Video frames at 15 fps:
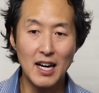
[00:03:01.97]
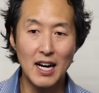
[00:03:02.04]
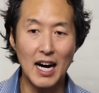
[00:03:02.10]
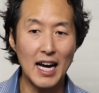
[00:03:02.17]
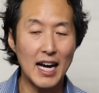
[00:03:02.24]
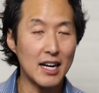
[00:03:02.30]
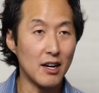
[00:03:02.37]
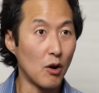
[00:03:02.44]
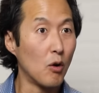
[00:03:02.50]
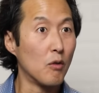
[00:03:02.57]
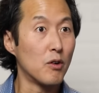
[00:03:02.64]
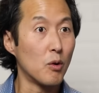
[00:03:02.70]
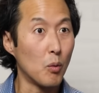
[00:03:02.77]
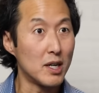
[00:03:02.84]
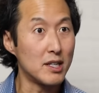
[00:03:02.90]
I had an
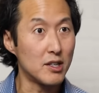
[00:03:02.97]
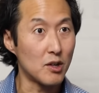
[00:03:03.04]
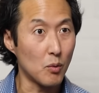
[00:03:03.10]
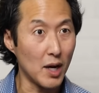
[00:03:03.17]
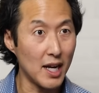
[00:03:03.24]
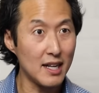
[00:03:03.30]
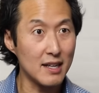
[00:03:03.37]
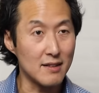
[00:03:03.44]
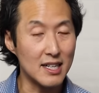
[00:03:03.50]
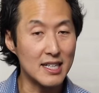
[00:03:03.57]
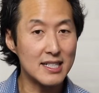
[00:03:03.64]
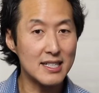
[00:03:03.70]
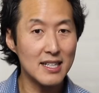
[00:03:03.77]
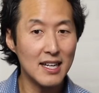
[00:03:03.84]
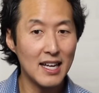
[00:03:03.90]
over one year waiting
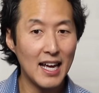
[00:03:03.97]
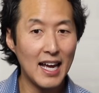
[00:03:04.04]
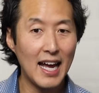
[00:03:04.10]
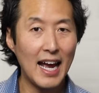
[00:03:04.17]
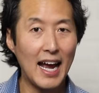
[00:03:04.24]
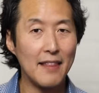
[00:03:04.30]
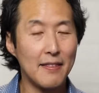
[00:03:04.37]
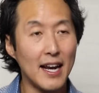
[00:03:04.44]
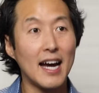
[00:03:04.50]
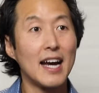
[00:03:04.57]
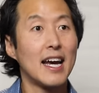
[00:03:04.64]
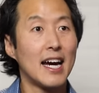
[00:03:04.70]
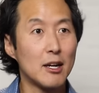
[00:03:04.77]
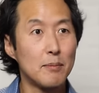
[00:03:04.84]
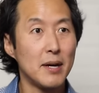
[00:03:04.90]
list. And then I
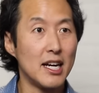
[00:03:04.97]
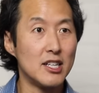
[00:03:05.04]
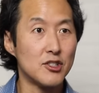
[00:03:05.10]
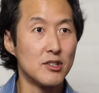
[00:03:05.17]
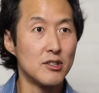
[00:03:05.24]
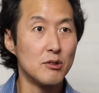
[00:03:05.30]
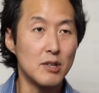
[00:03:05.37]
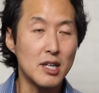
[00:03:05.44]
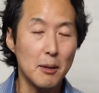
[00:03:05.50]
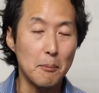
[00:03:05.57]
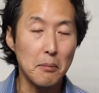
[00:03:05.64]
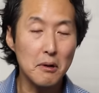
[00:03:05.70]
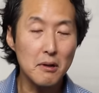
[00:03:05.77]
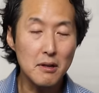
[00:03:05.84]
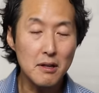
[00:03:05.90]
had a patient who
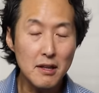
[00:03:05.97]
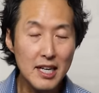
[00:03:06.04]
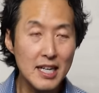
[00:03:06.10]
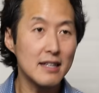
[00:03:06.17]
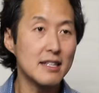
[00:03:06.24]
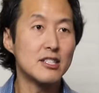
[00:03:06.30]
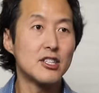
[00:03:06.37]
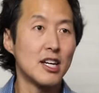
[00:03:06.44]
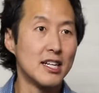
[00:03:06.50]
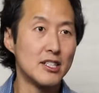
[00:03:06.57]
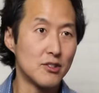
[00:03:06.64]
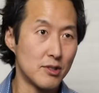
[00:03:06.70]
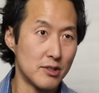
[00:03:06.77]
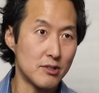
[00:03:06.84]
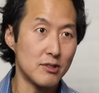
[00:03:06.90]
completely
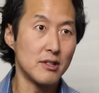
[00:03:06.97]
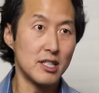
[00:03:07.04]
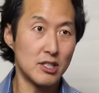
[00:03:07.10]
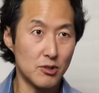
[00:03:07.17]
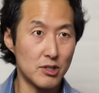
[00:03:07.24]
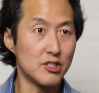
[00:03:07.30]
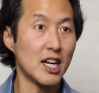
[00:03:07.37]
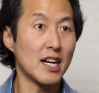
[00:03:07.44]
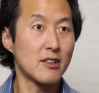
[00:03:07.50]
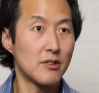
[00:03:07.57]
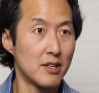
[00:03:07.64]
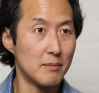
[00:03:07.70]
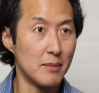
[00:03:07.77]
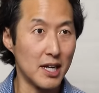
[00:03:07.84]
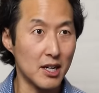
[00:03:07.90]
changed the
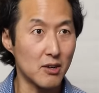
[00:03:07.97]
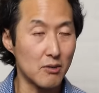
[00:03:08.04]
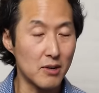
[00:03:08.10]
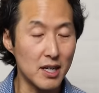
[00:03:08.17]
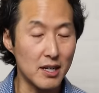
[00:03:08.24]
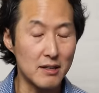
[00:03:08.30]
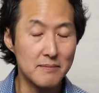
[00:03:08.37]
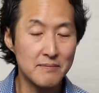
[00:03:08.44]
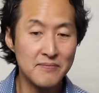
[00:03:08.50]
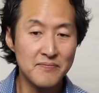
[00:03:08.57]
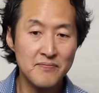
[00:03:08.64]
trajectory of my career.